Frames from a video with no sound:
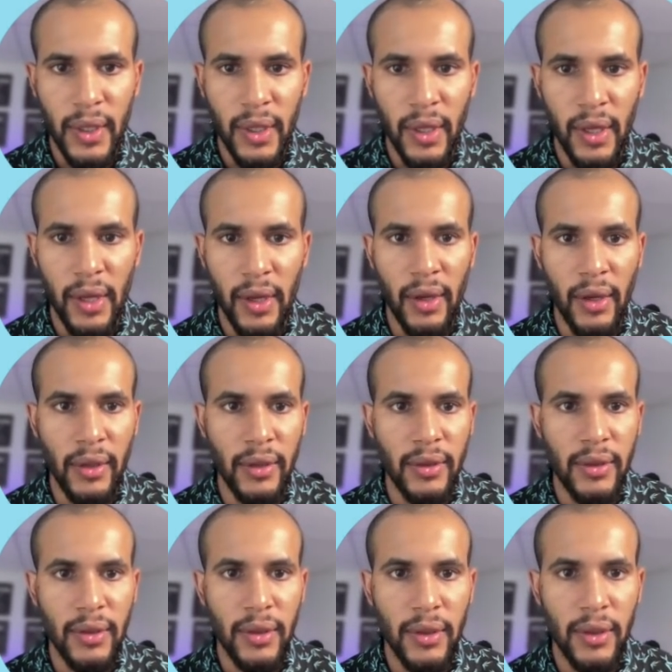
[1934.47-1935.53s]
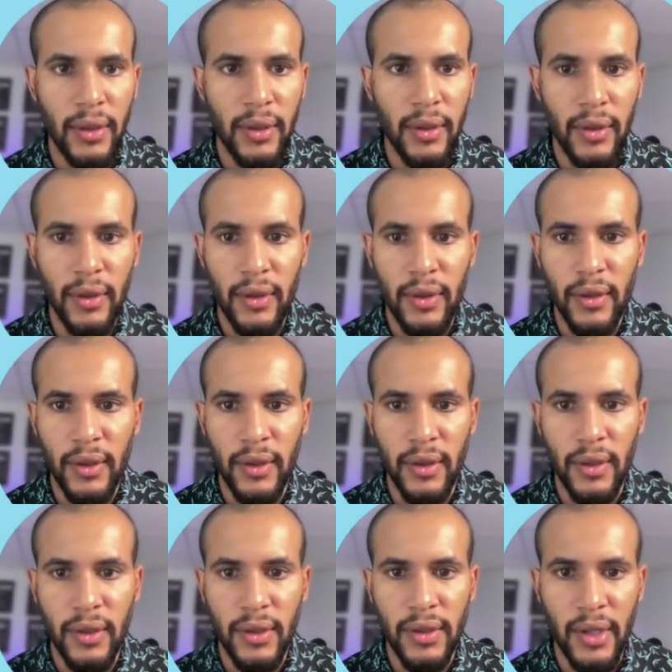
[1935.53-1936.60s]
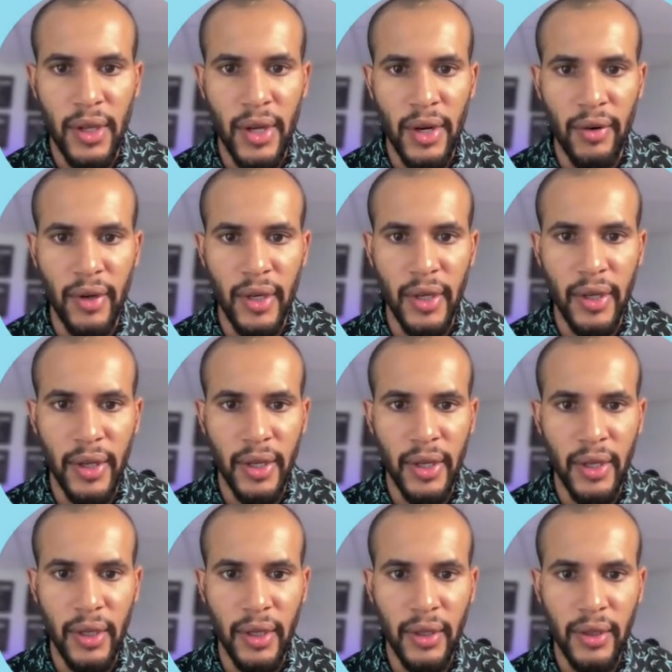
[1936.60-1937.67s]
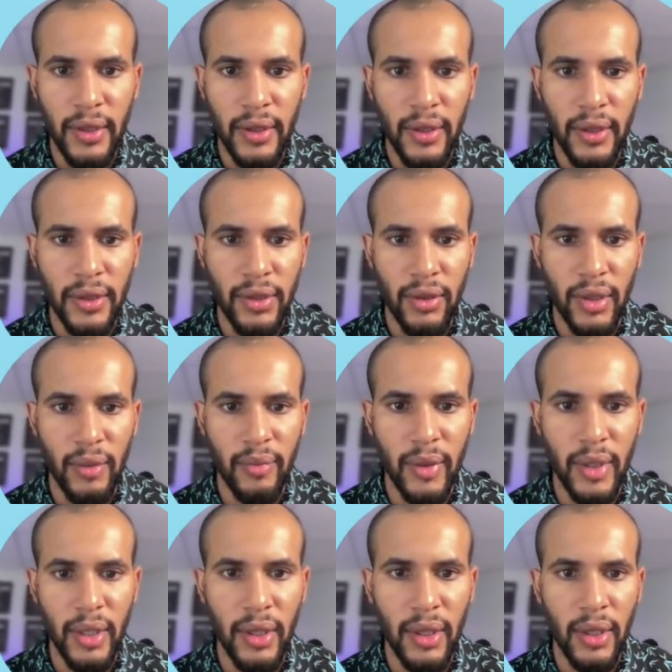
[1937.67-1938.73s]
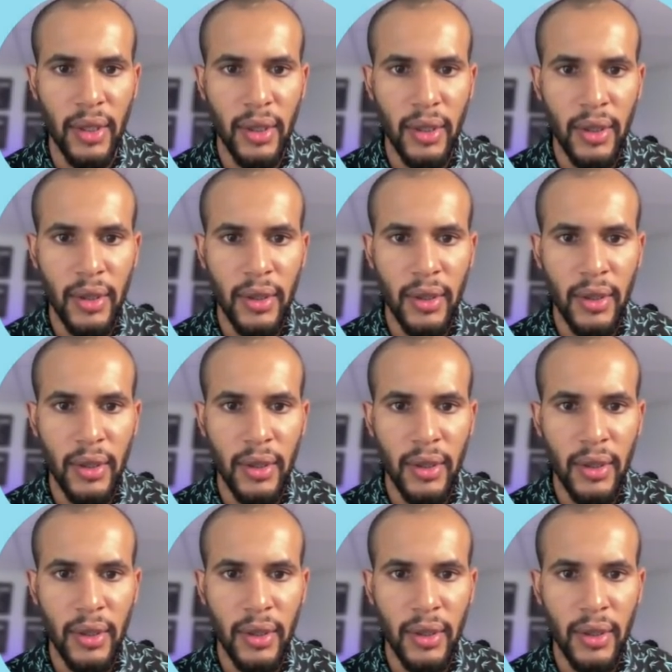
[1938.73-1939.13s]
And in this area here, it's going to be